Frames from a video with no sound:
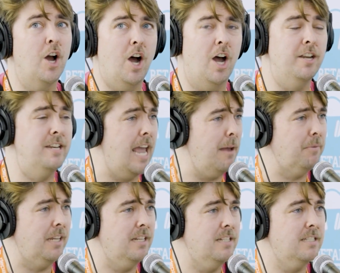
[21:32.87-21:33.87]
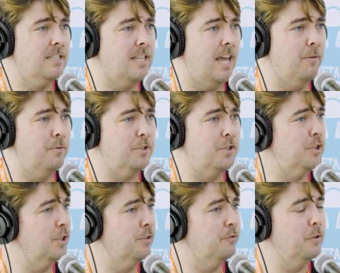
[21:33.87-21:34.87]
on napkins that was
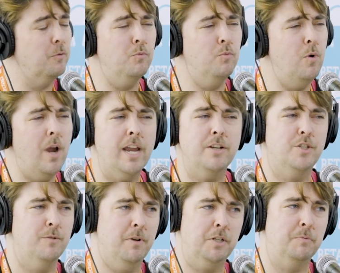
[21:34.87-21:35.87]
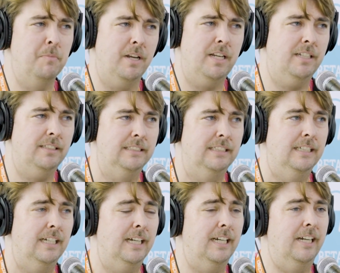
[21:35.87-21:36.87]
insured for way too much money.
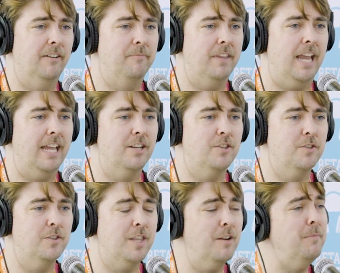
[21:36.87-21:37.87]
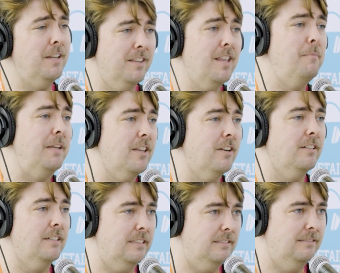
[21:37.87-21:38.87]
And
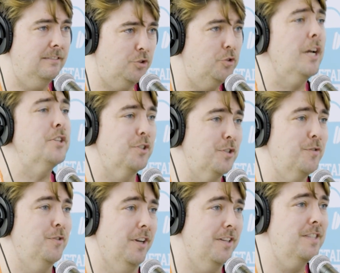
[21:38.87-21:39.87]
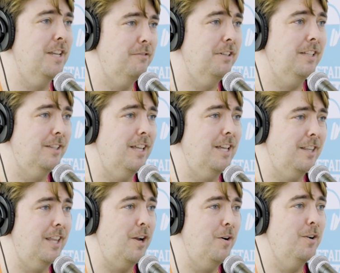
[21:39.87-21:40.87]
they're treasures for us. They really
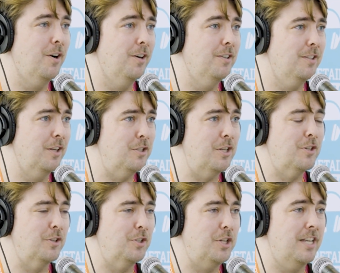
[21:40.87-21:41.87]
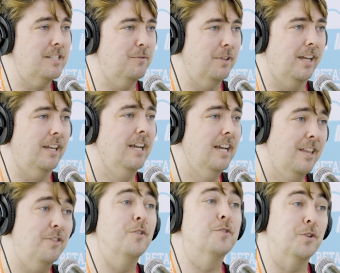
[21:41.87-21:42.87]
they go in their digital chest, and we're like,
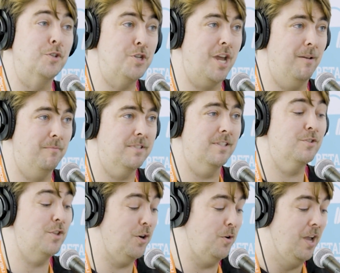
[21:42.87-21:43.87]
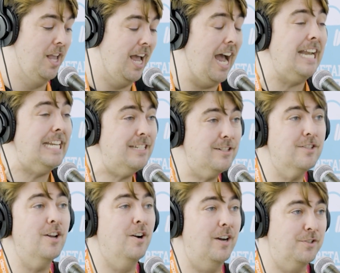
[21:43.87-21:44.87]
those are gems. So I need to
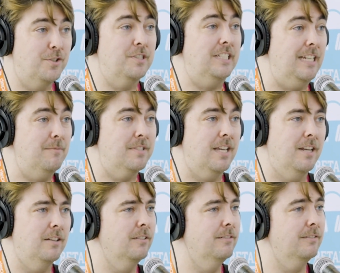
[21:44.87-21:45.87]
know, has your team said,